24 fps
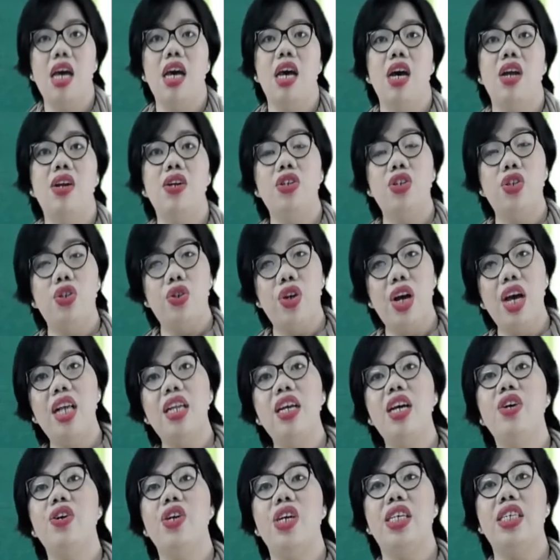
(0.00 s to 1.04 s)
In
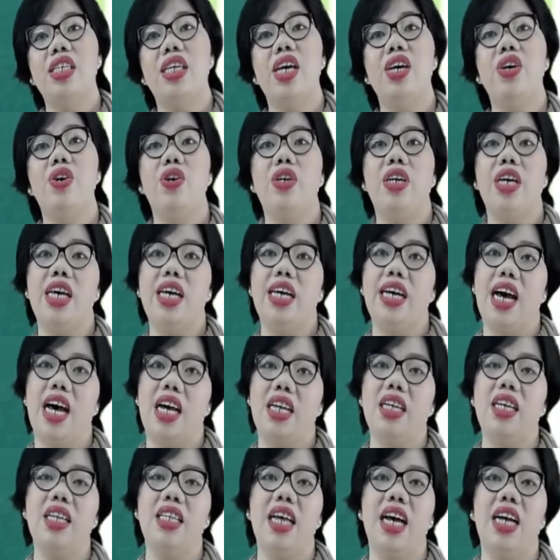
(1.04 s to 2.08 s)
Australia, USA, UK,
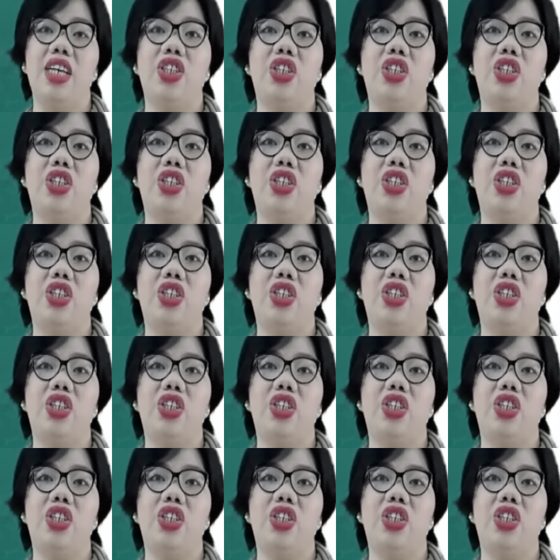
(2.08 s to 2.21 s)
Canada,